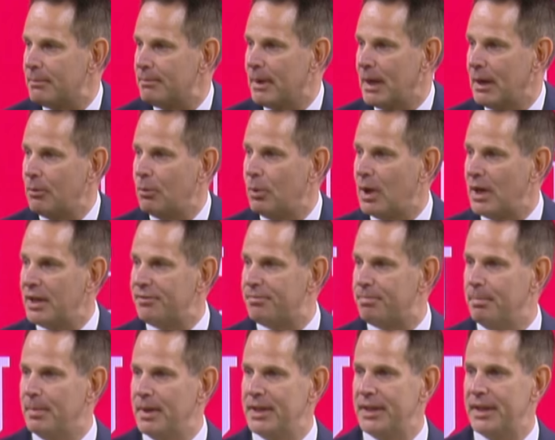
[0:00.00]
my wife,
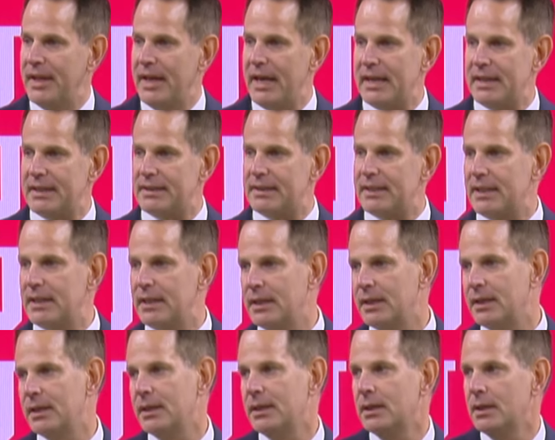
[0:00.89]
Manette,
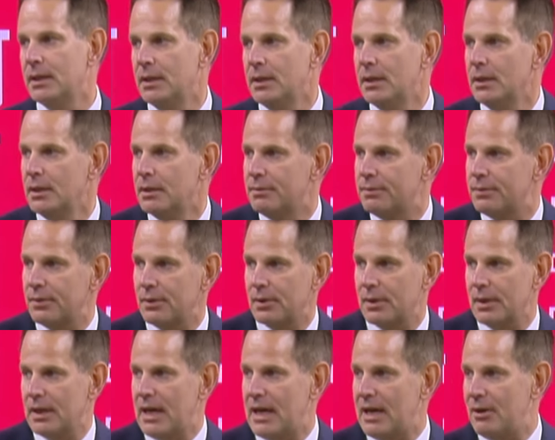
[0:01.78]
for
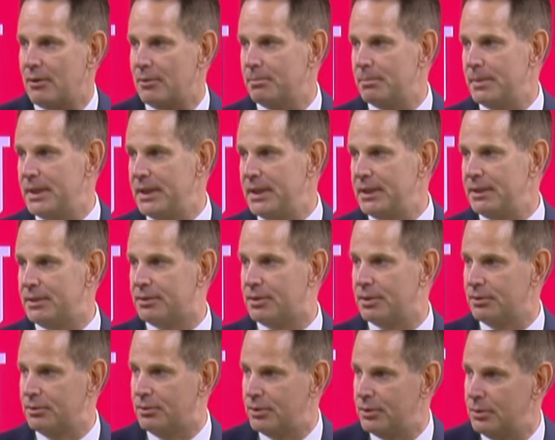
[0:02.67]
allowing me
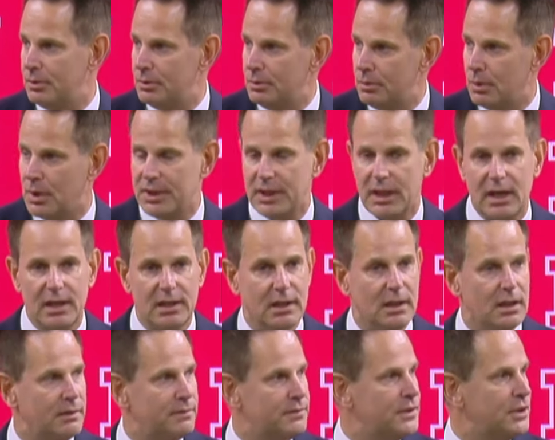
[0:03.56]
to do what I
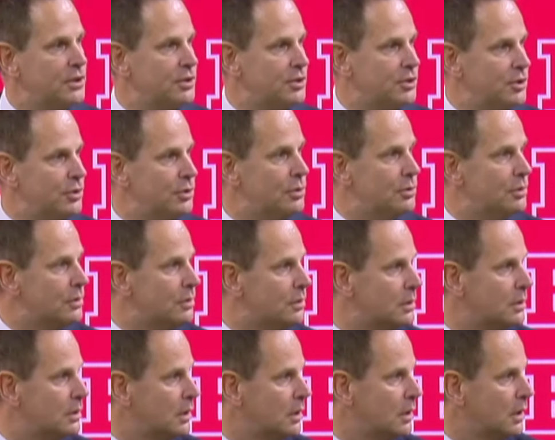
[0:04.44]
love to do.
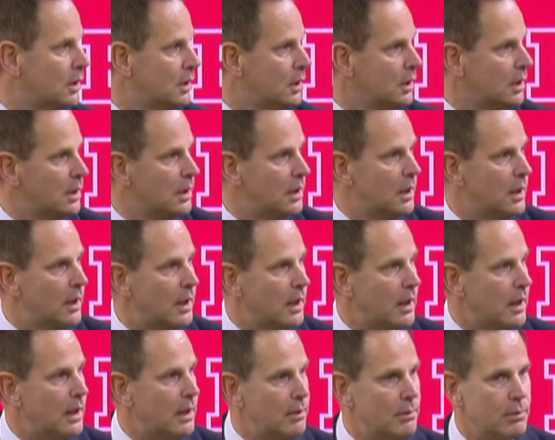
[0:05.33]

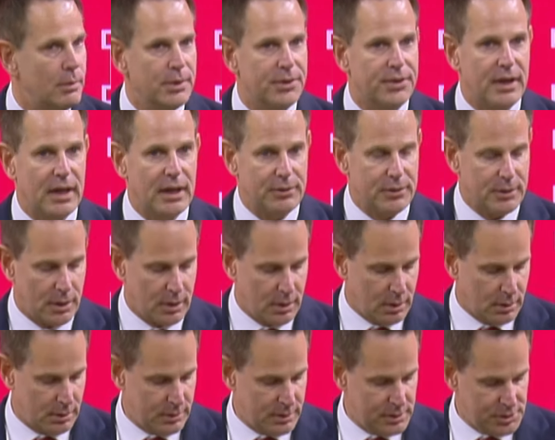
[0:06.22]
Without
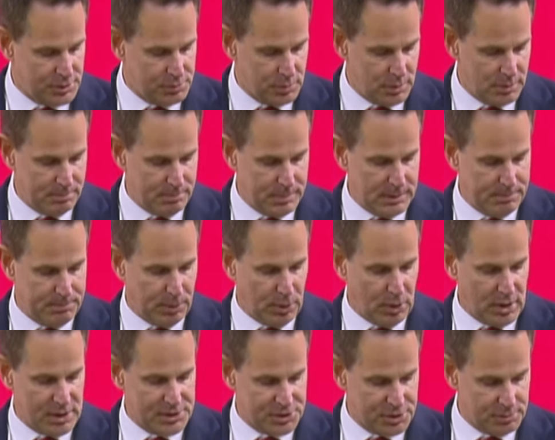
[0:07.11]
her, this wouldn't be
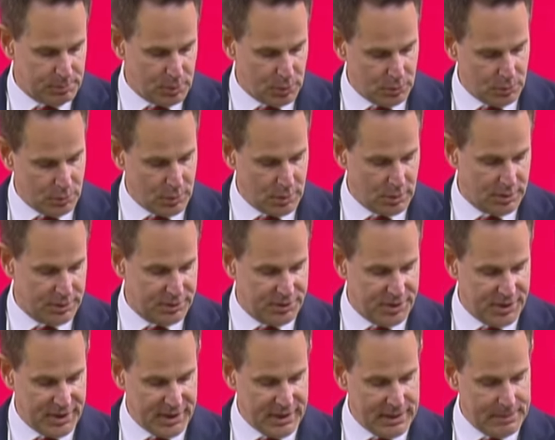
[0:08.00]
possible. We're a
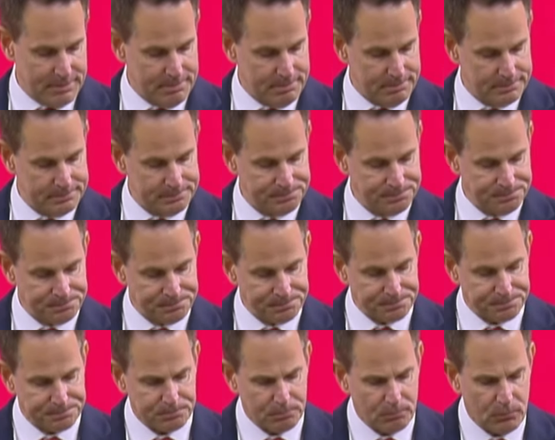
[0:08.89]
team.
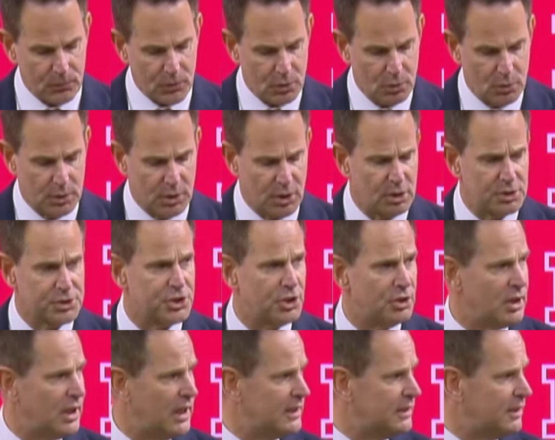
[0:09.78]
Would also
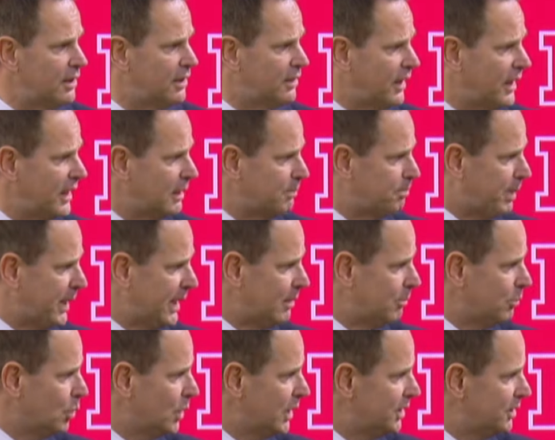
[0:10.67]
like to thank
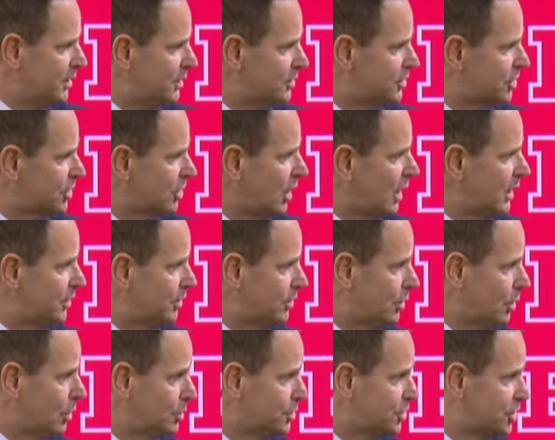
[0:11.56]
Pam Witten and Scott
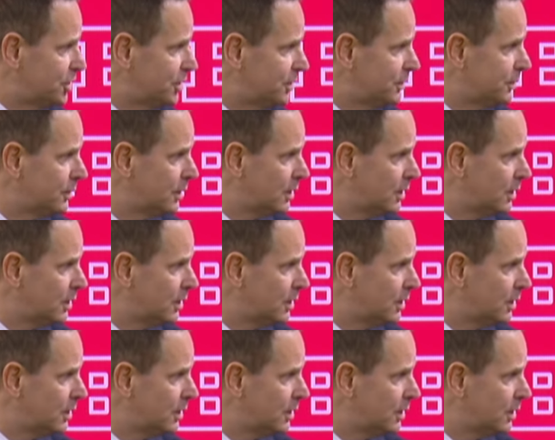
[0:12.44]
Dolson